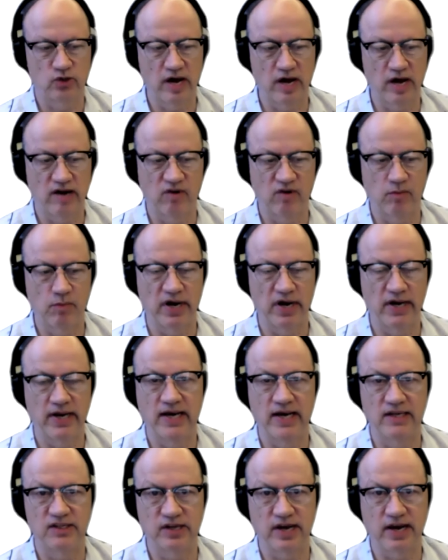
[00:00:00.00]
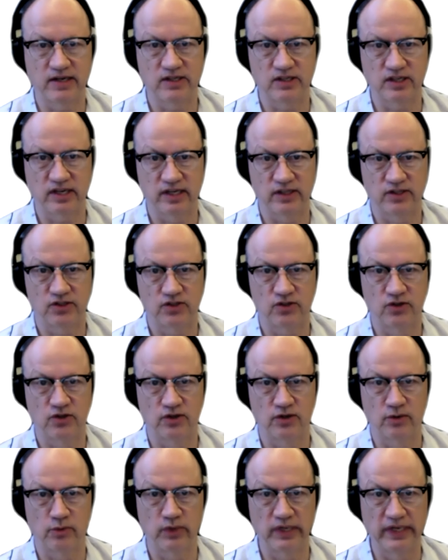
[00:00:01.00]
Not everybody has access to
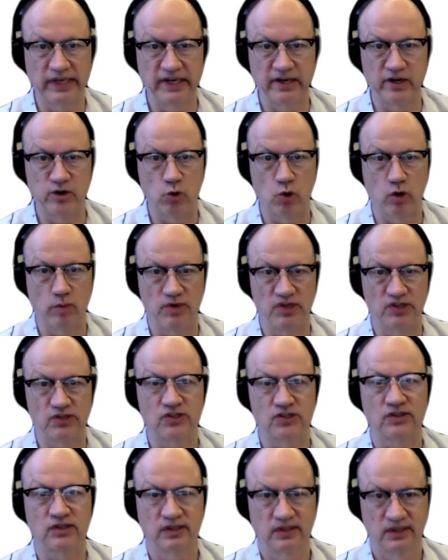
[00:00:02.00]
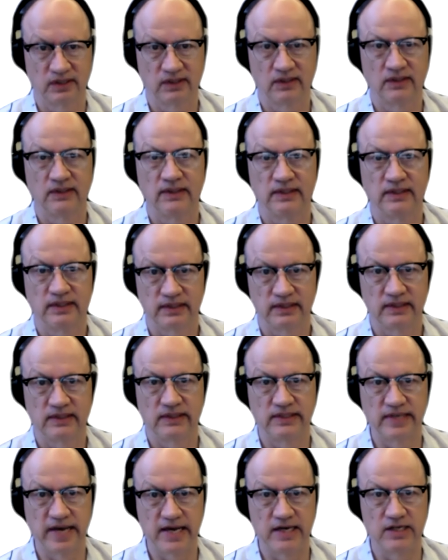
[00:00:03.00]
the really enormous
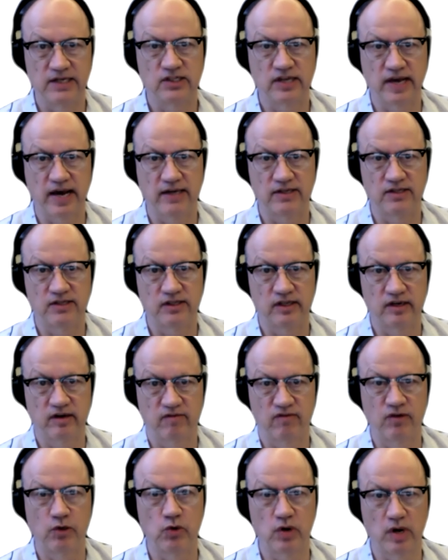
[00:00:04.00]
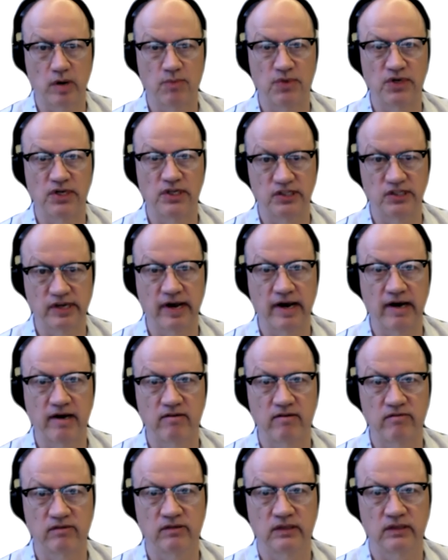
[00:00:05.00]
data sets that a few companies
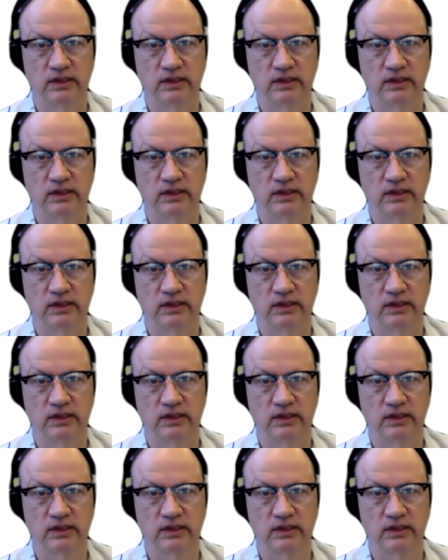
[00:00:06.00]
have.